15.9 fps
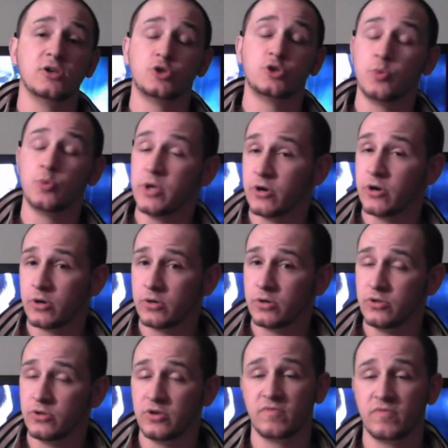Twitter,
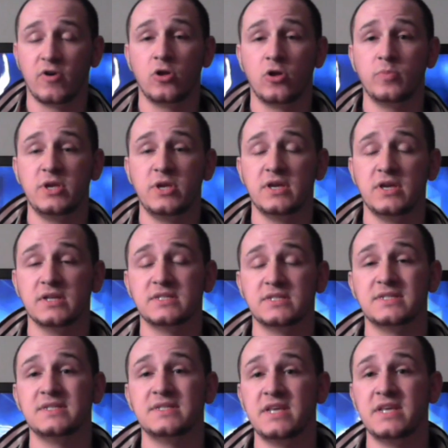you can follow me.
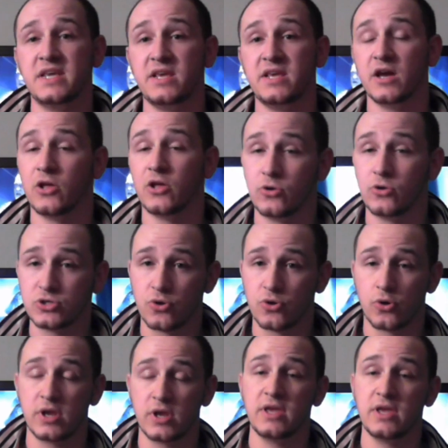It's
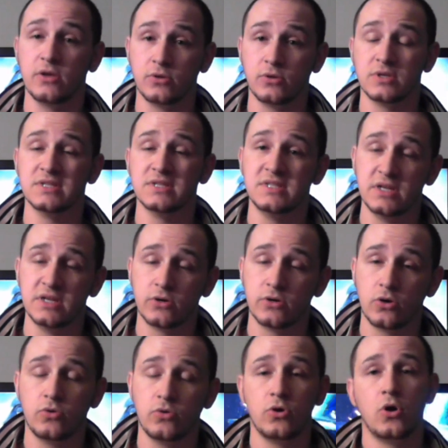
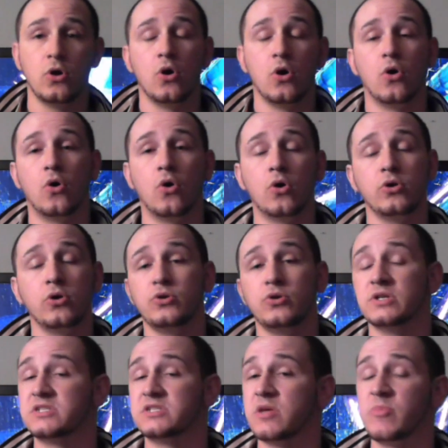T_Hill0, or you
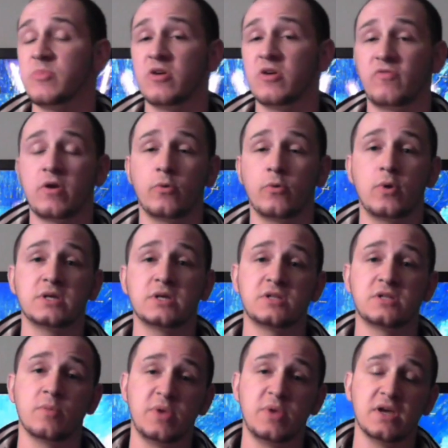can send me a friend
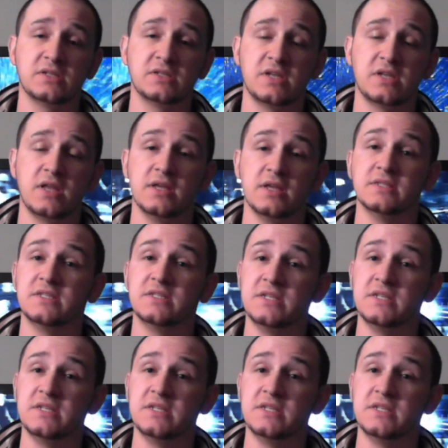request on PSN. It's